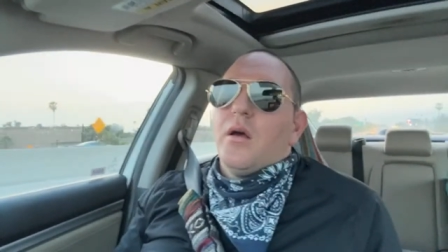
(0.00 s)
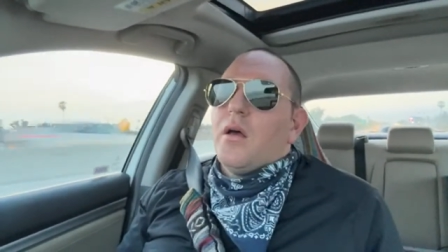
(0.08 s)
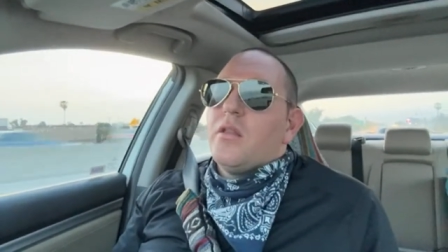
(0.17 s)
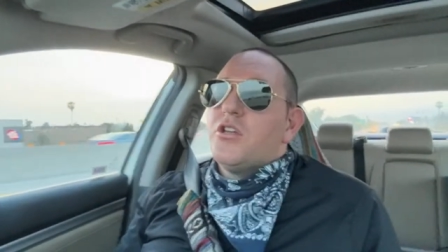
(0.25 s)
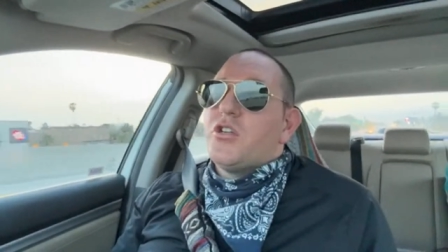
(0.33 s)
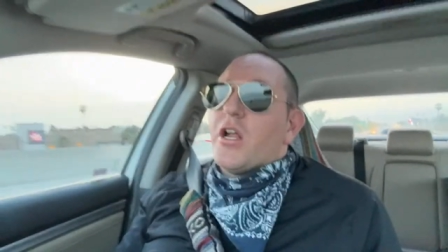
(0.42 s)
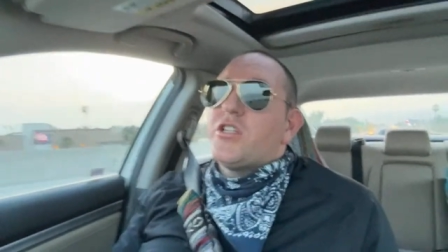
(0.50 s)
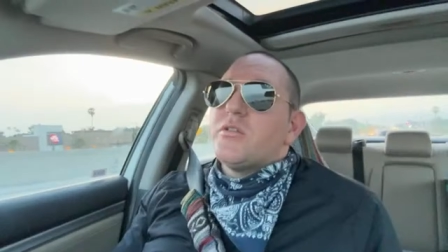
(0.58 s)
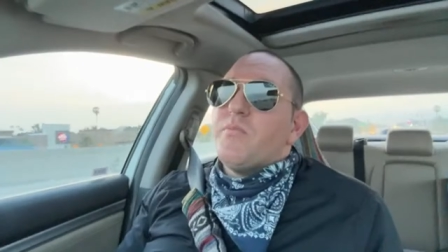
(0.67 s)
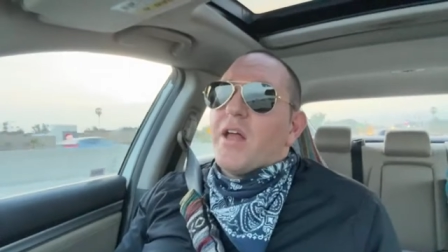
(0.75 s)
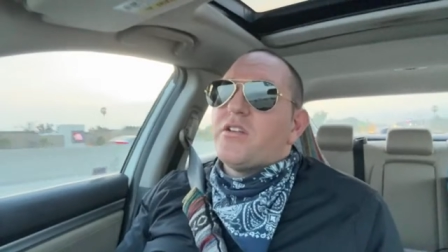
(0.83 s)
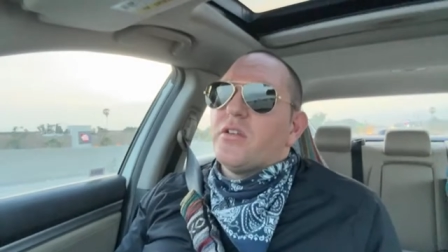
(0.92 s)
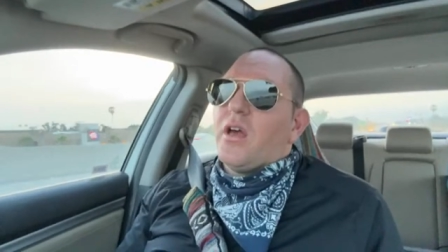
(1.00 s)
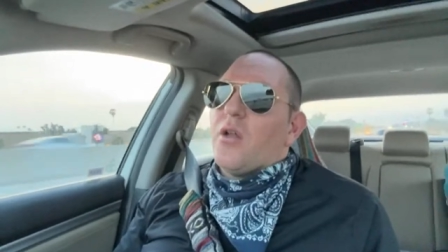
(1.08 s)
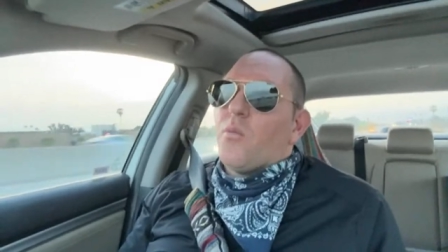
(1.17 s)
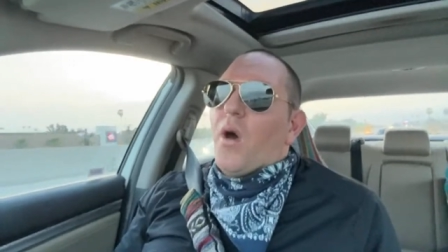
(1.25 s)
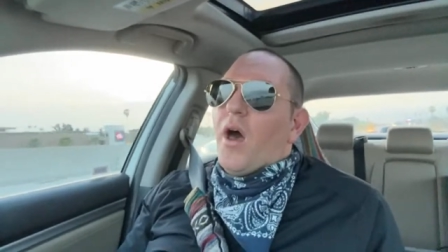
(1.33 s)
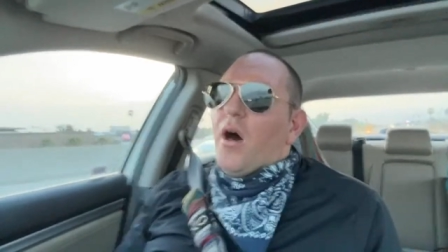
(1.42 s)
The judge is mentally
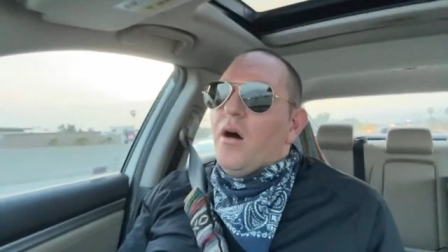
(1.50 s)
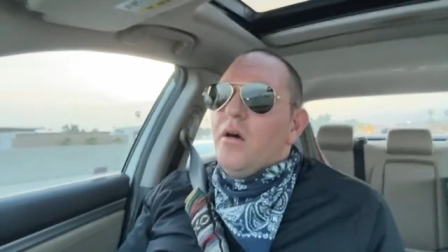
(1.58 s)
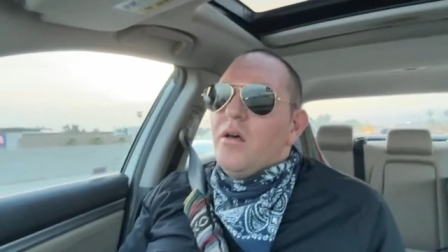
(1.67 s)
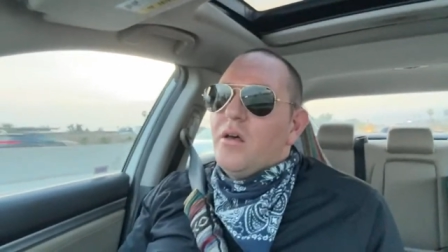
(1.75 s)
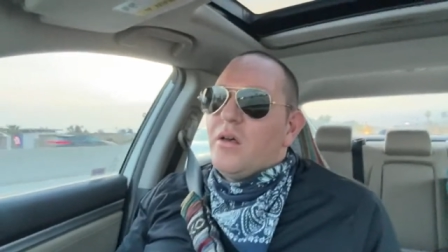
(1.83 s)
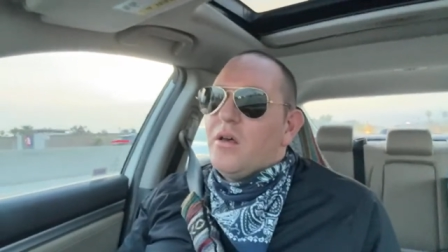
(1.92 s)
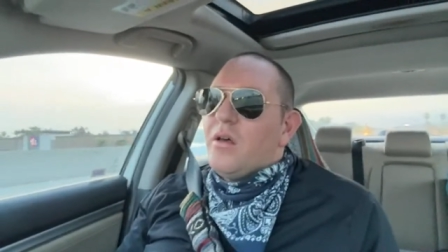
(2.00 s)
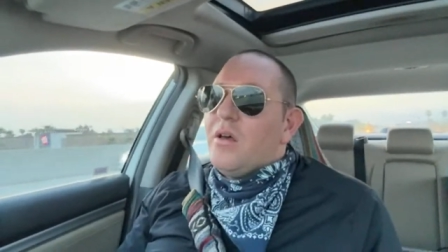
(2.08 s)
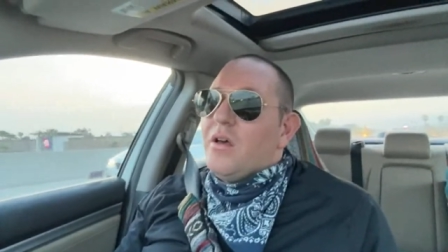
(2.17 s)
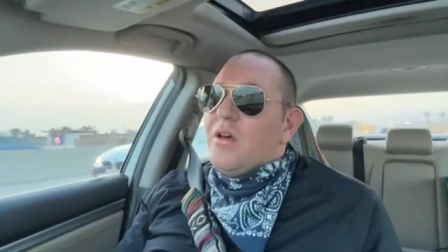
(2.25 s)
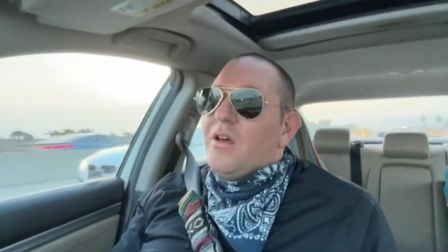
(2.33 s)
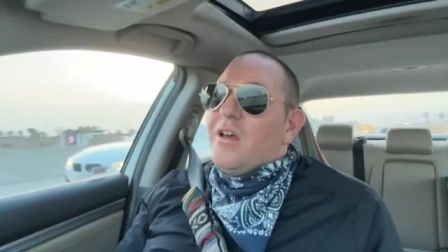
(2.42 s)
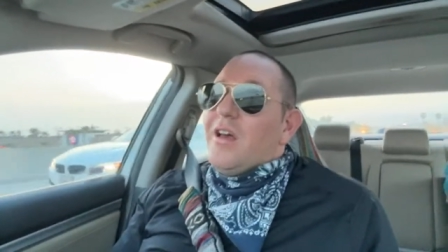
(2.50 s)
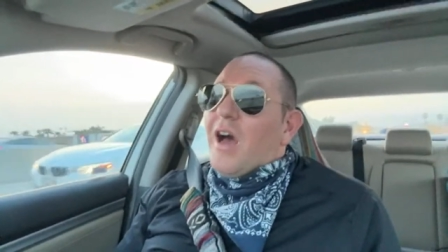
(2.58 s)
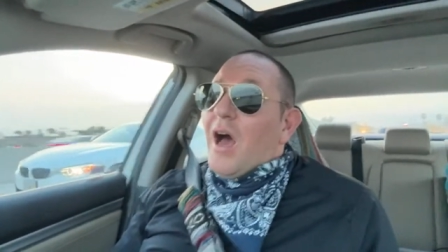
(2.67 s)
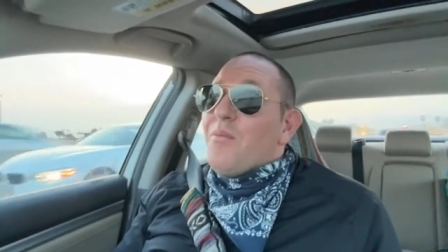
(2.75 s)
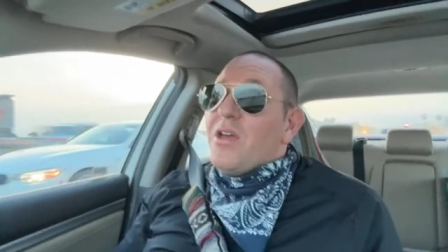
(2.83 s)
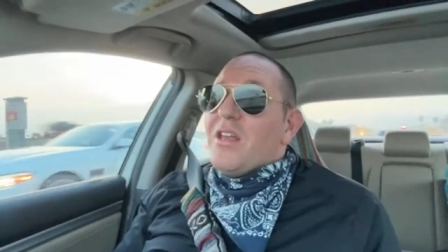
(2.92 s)
unwell.
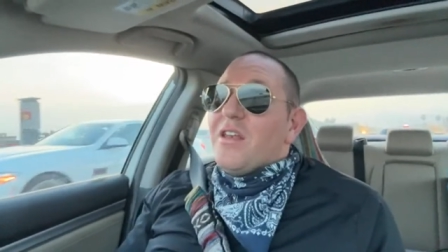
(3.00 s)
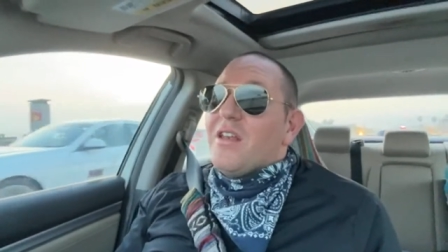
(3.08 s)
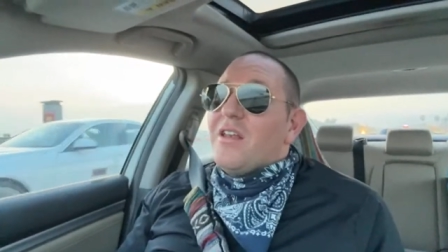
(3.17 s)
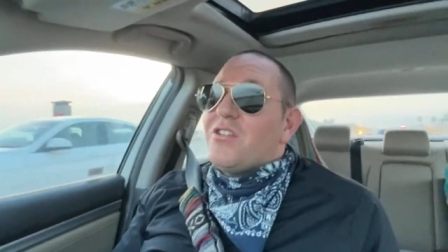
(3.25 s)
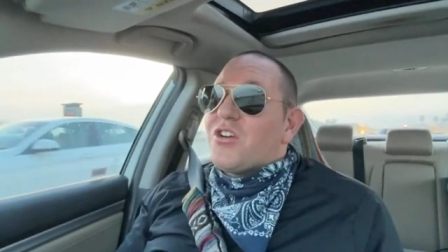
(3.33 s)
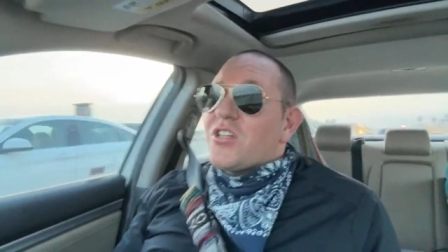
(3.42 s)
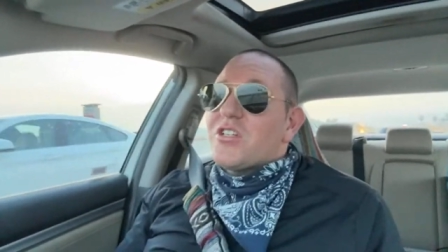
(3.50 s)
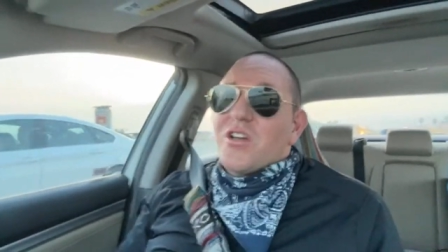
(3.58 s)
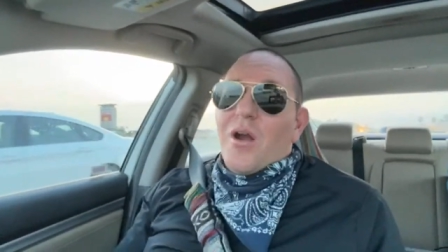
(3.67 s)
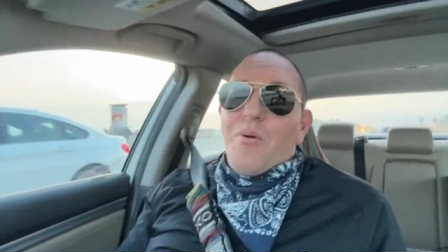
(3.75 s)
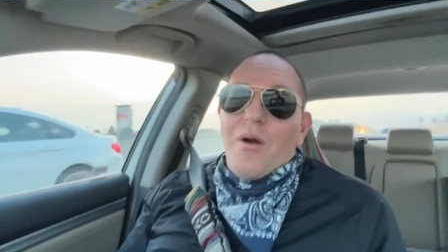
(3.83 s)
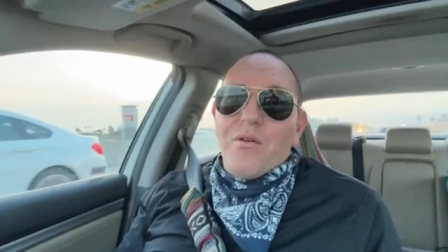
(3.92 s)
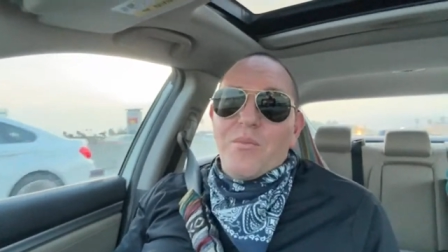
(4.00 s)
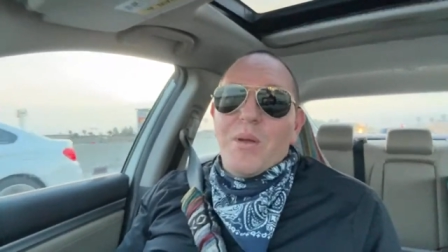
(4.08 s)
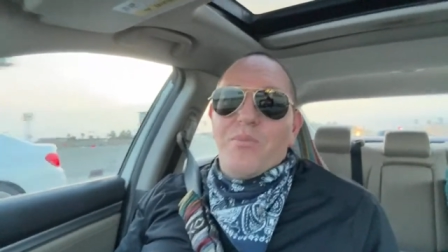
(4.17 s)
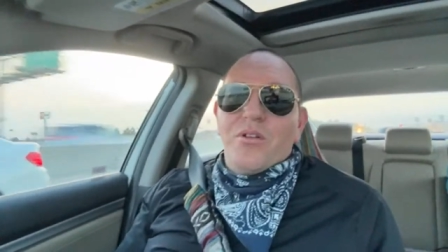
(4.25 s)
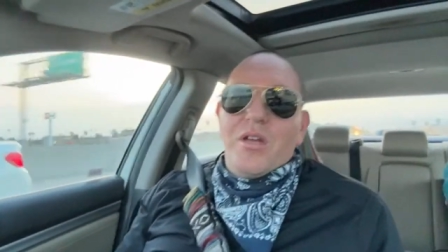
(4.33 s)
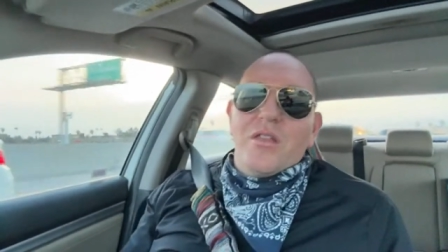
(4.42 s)
I mean, judges aren't perfect
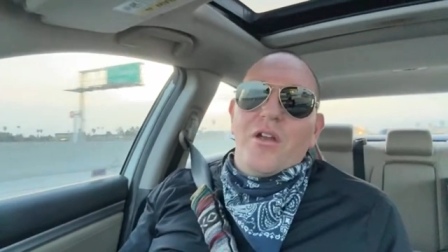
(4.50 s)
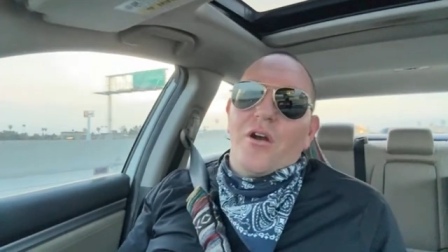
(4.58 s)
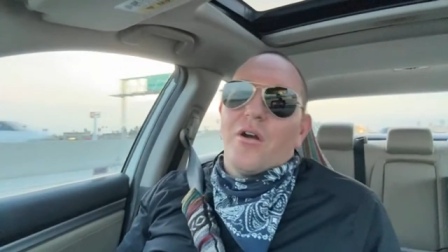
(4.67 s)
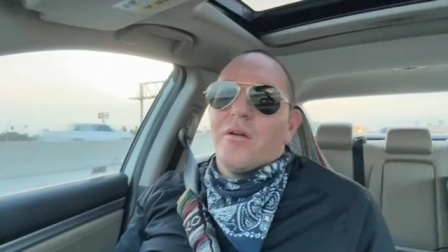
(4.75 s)
people either.